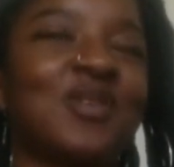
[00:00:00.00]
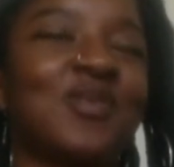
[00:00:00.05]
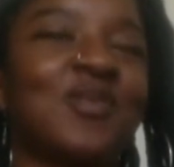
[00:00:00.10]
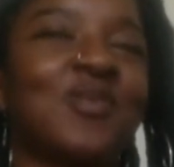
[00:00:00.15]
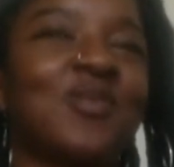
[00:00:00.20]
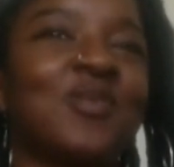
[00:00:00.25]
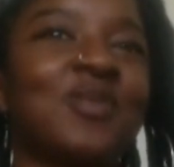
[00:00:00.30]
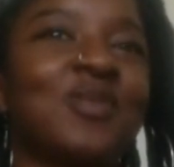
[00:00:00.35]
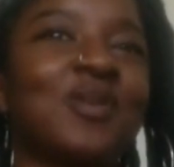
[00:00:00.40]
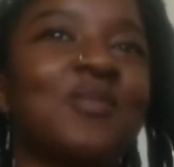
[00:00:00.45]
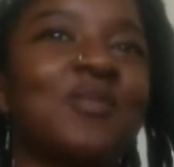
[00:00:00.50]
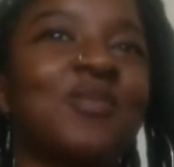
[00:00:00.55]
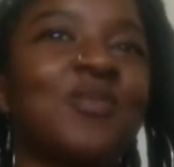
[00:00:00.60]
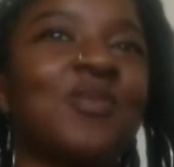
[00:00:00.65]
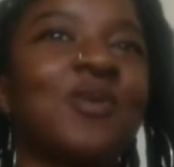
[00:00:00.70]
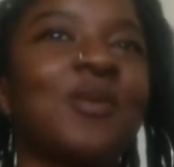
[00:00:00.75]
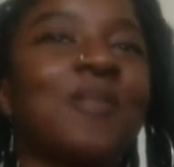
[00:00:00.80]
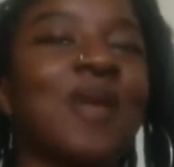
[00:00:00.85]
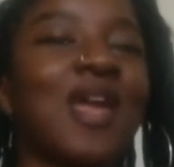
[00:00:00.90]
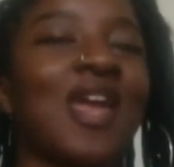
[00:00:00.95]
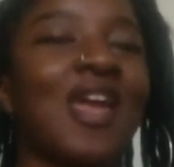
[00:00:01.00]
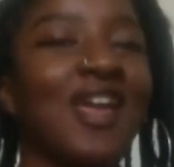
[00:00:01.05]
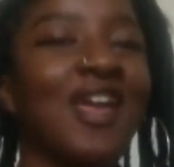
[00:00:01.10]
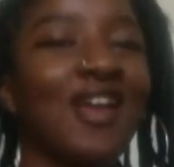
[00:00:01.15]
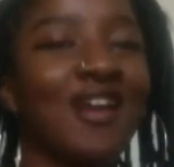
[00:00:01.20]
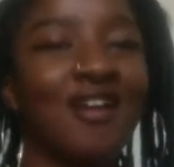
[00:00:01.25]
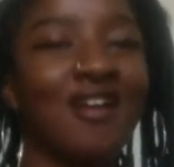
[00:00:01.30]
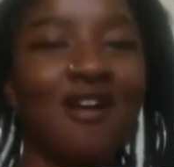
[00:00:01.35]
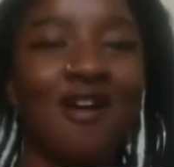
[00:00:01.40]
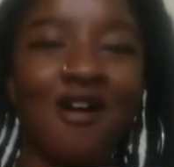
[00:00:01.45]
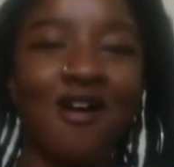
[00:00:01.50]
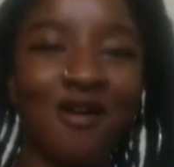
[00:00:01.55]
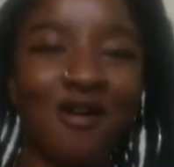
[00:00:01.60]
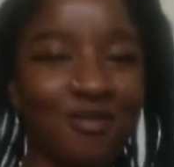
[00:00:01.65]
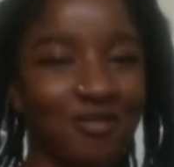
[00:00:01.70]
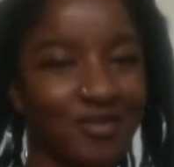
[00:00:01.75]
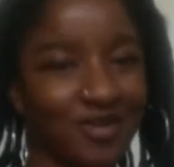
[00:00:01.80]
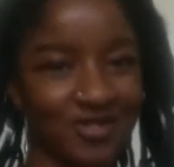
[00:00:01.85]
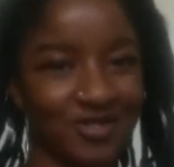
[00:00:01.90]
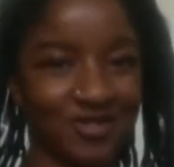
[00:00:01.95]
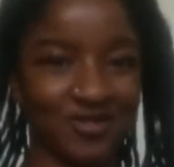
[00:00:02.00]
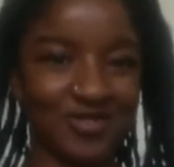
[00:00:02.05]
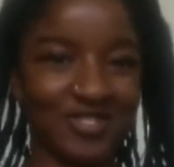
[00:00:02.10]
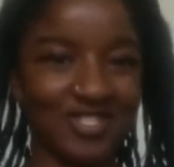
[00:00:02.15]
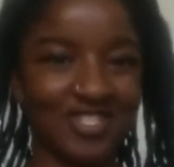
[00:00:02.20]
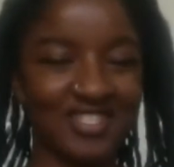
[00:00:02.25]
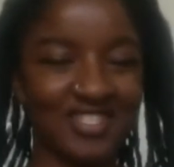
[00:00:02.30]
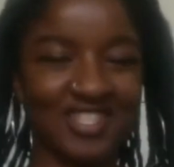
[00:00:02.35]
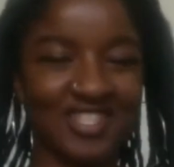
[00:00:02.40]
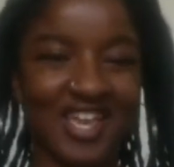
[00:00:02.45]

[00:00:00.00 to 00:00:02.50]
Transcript: repair almost.